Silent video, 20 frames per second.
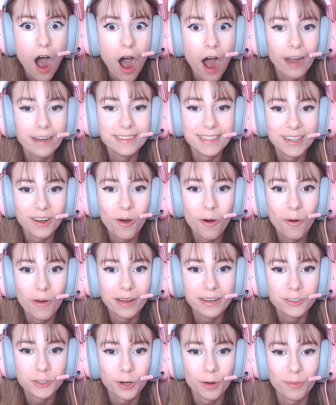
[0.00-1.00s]
I did a whole
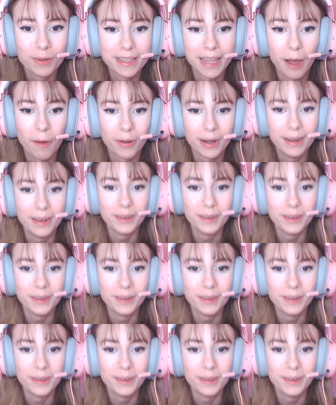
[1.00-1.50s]
intro without it.